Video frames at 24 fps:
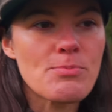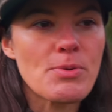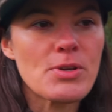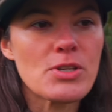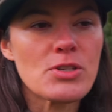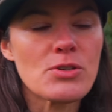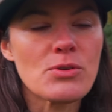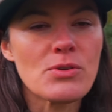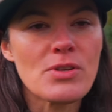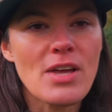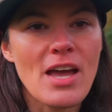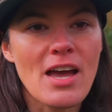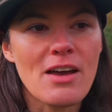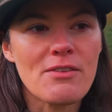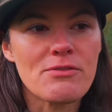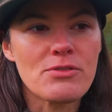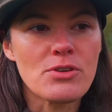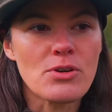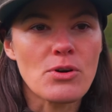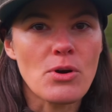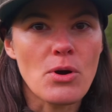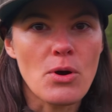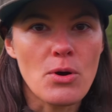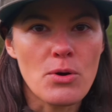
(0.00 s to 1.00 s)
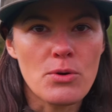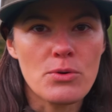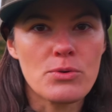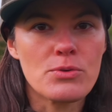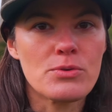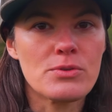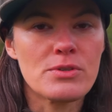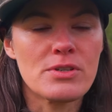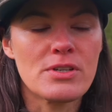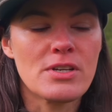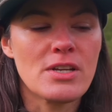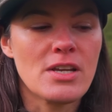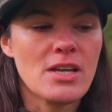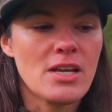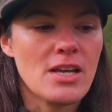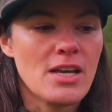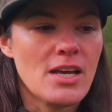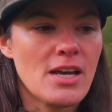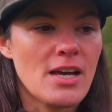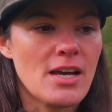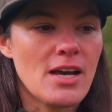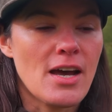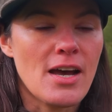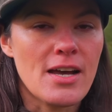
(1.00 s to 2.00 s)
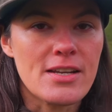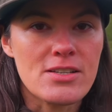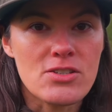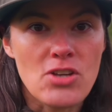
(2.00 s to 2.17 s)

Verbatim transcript: but you'll have your own uh,